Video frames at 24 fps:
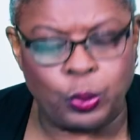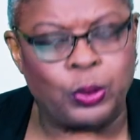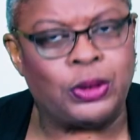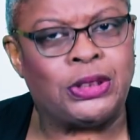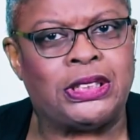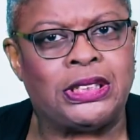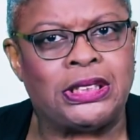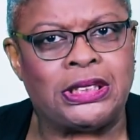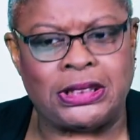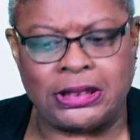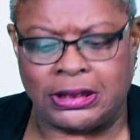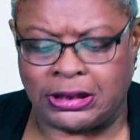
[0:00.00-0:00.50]

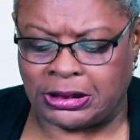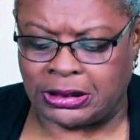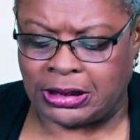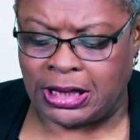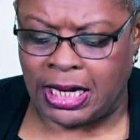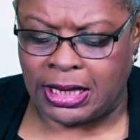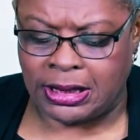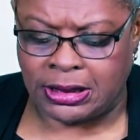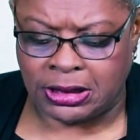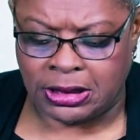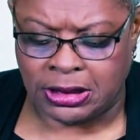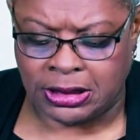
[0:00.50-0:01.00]
resist the
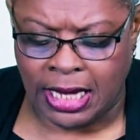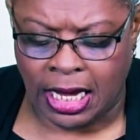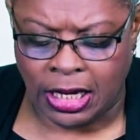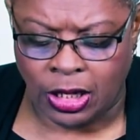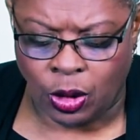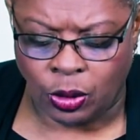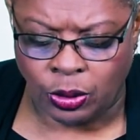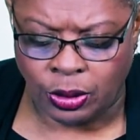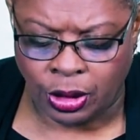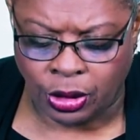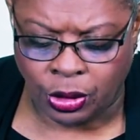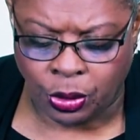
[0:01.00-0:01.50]
changes. That
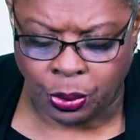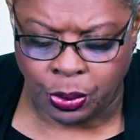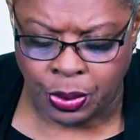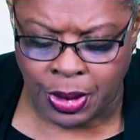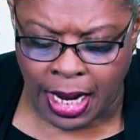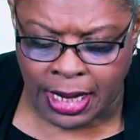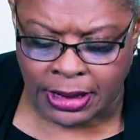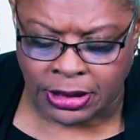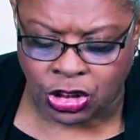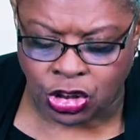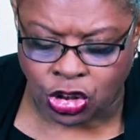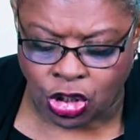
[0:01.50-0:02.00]
only
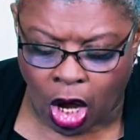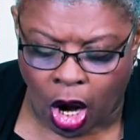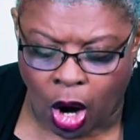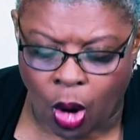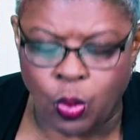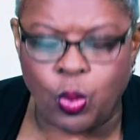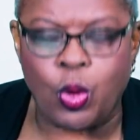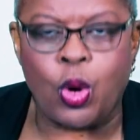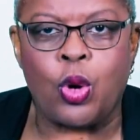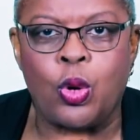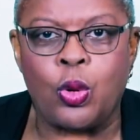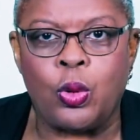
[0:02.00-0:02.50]
creates
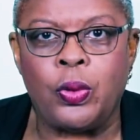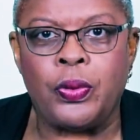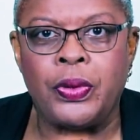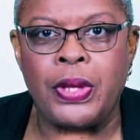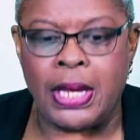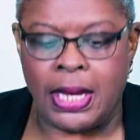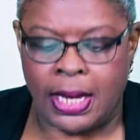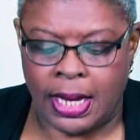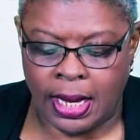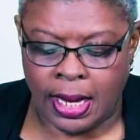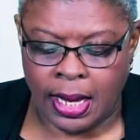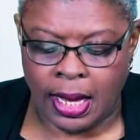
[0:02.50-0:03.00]
sorrow.
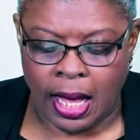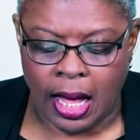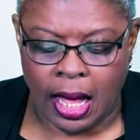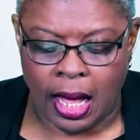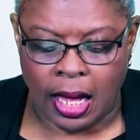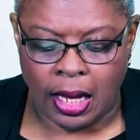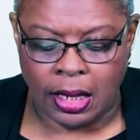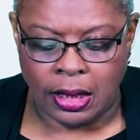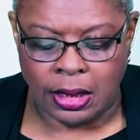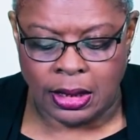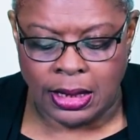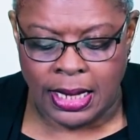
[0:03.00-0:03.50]

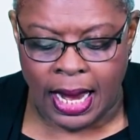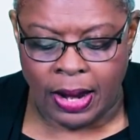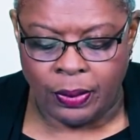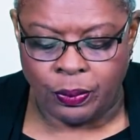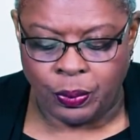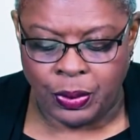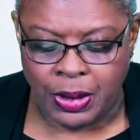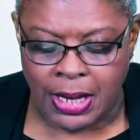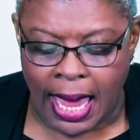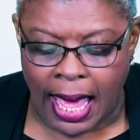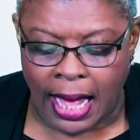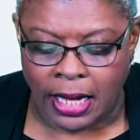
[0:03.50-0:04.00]
Let
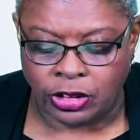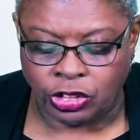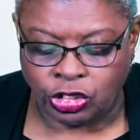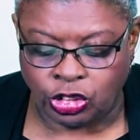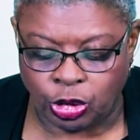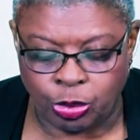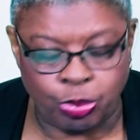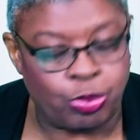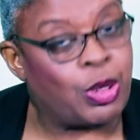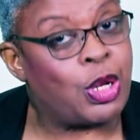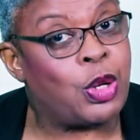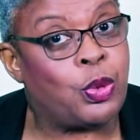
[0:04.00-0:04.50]

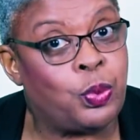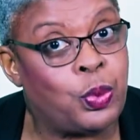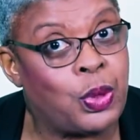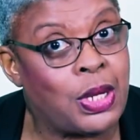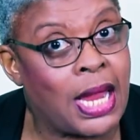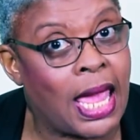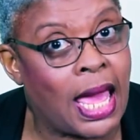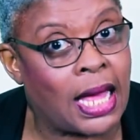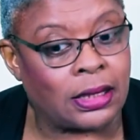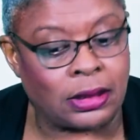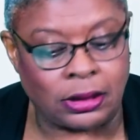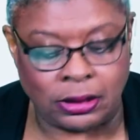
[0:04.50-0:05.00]
reality be
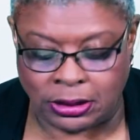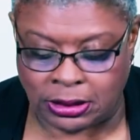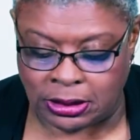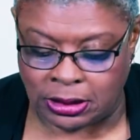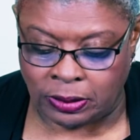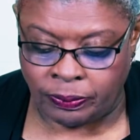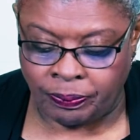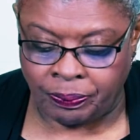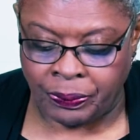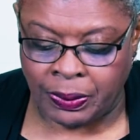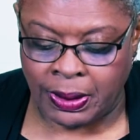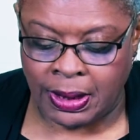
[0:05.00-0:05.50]
reality.
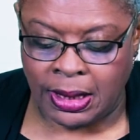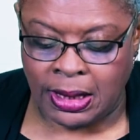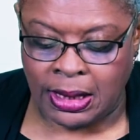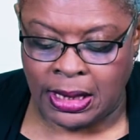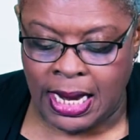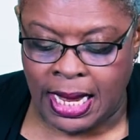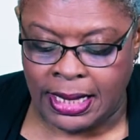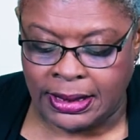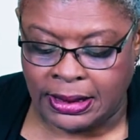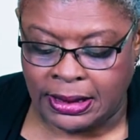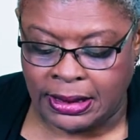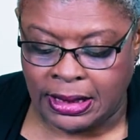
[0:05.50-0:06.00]

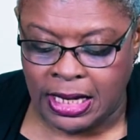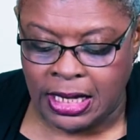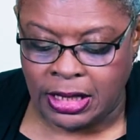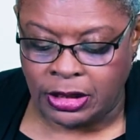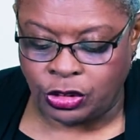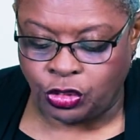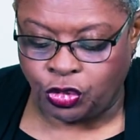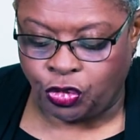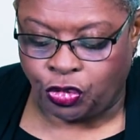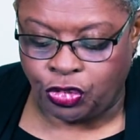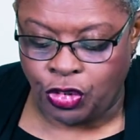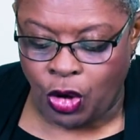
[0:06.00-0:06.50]
Let things
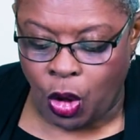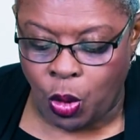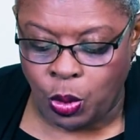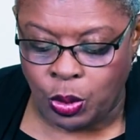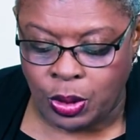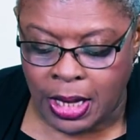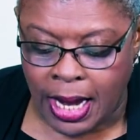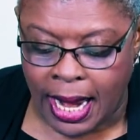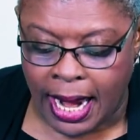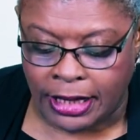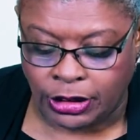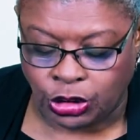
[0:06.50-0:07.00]
flow
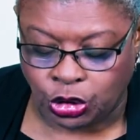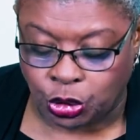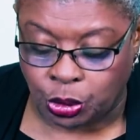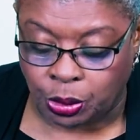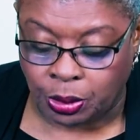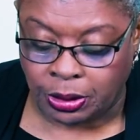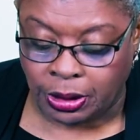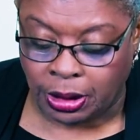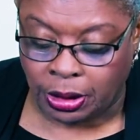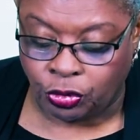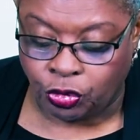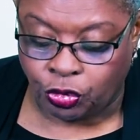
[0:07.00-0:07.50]

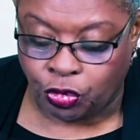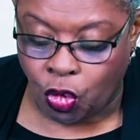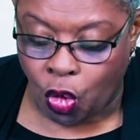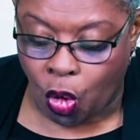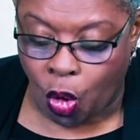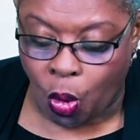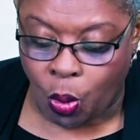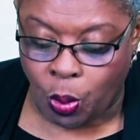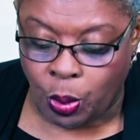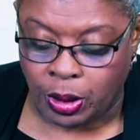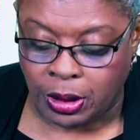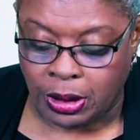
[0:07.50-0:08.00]
naturally
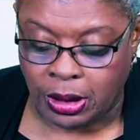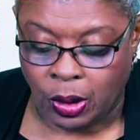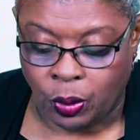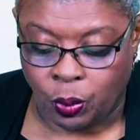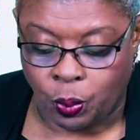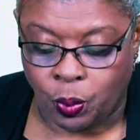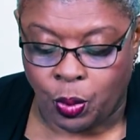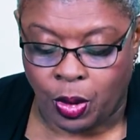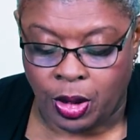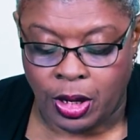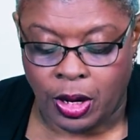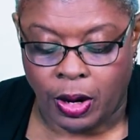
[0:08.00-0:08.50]
forward in
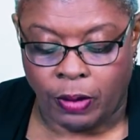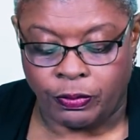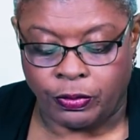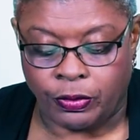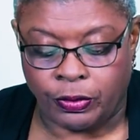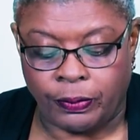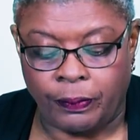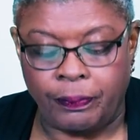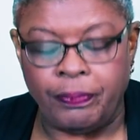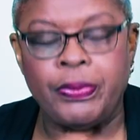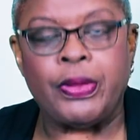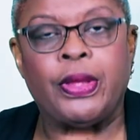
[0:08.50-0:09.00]

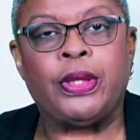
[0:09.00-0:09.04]
whatever